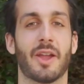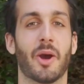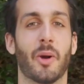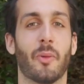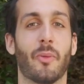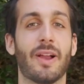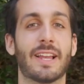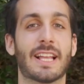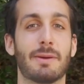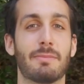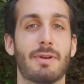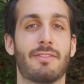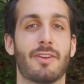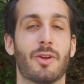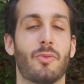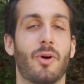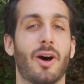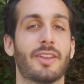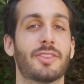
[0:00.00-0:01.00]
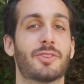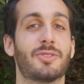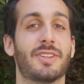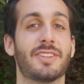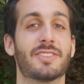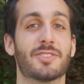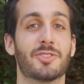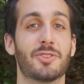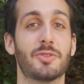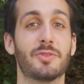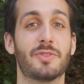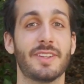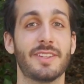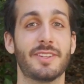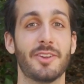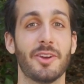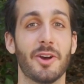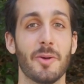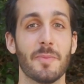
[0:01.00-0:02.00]
Welcome everyone to this new
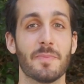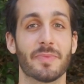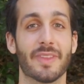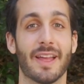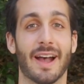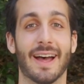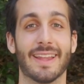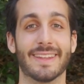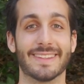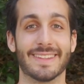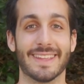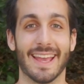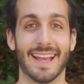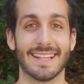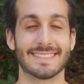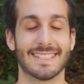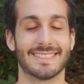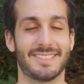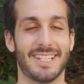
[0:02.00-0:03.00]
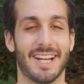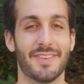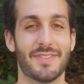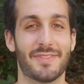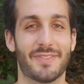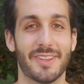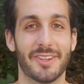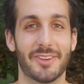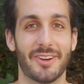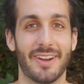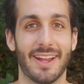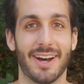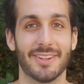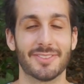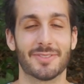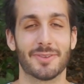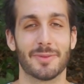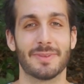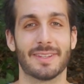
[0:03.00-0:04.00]
video, and yes, as you have figured
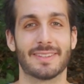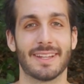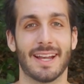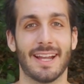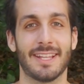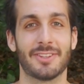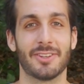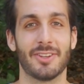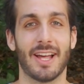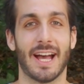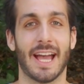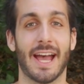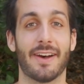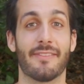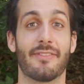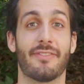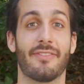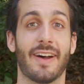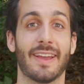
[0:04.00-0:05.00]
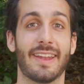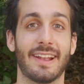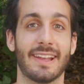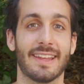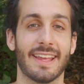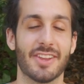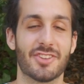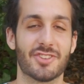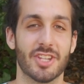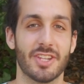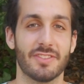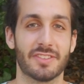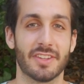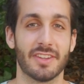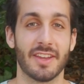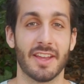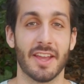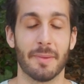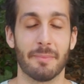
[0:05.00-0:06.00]
out from the title, I have finally achieved
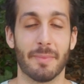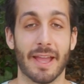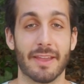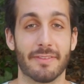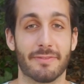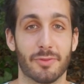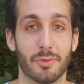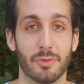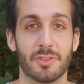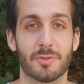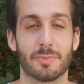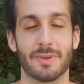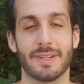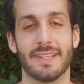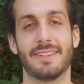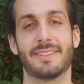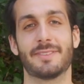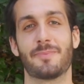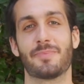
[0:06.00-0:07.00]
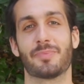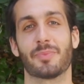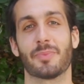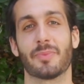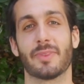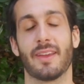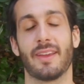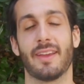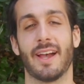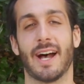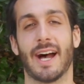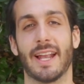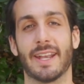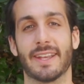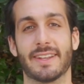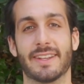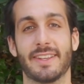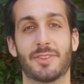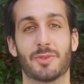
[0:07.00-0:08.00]
my full split,
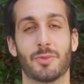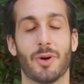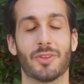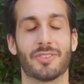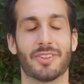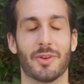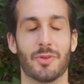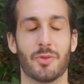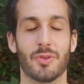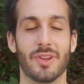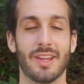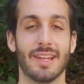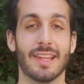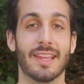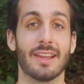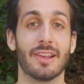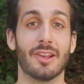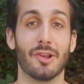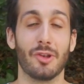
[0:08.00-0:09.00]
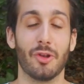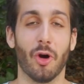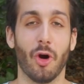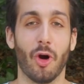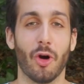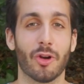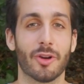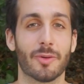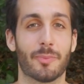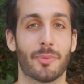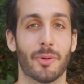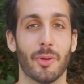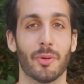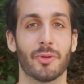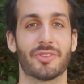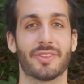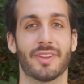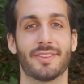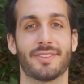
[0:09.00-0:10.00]
and this was a really long
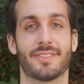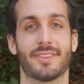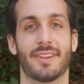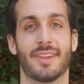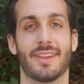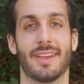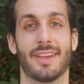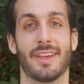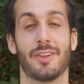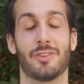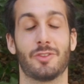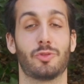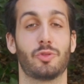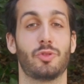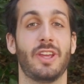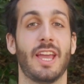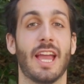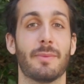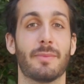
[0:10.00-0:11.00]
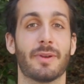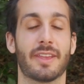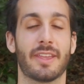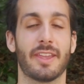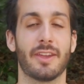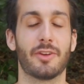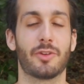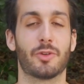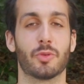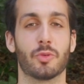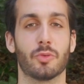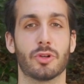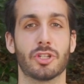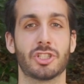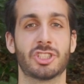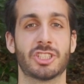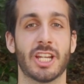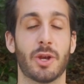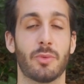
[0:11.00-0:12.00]
process. So today I'm here to
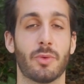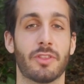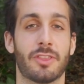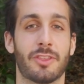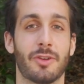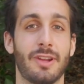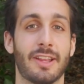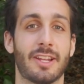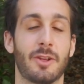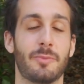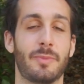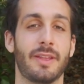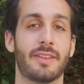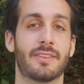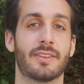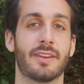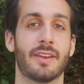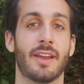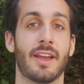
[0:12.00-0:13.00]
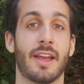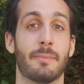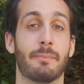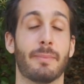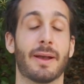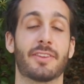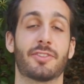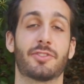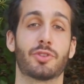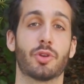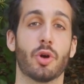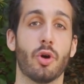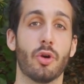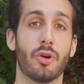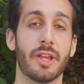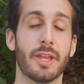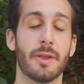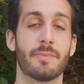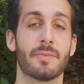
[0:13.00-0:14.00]
share with you a little bit my
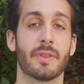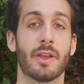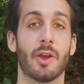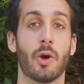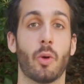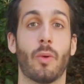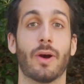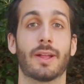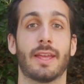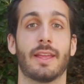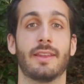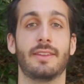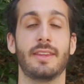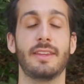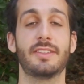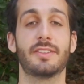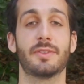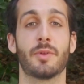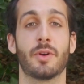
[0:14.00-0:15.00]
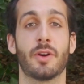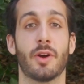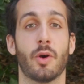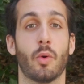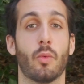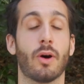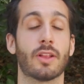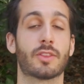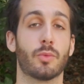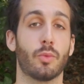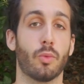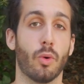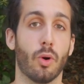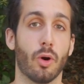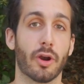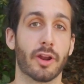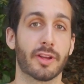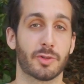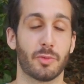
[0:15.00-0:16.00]
story, what I did, what
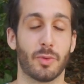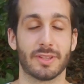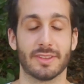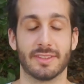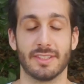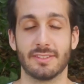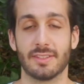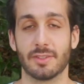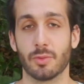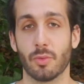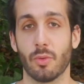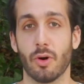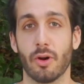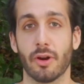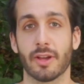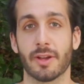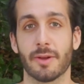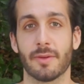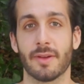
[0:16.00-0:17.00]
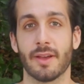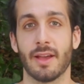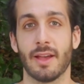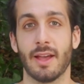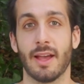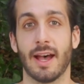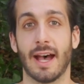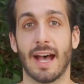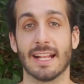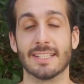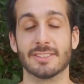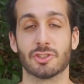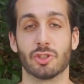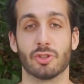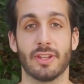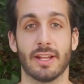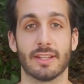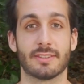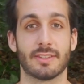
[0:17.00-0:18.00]
worked, what didn't work, and
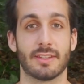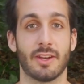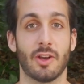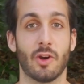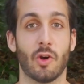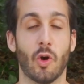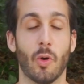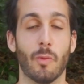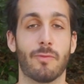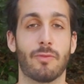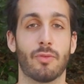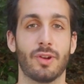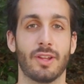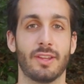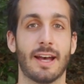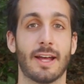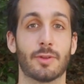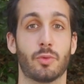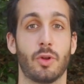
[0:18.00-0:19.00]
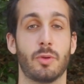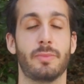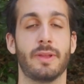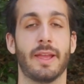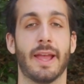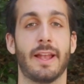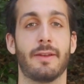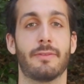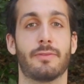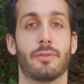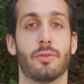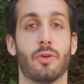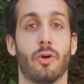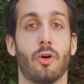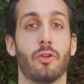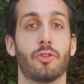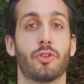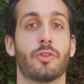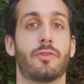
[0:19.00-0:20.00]
so that hopefully that will be helpful
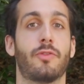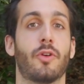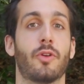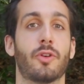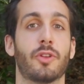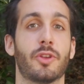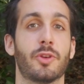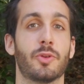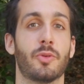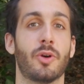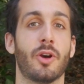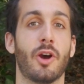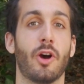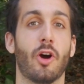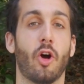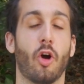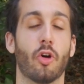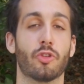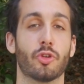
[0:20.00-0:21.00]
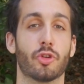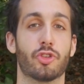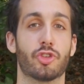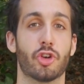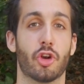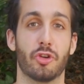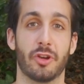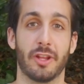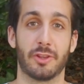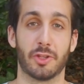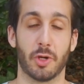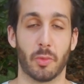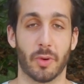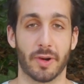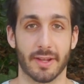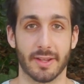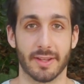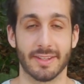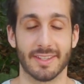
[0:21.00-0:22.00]
also for you on your journey
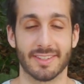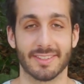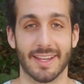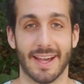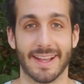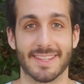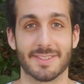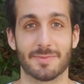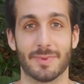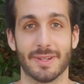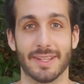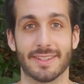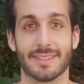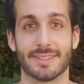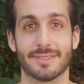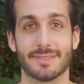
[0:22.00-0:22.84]
toward the side split.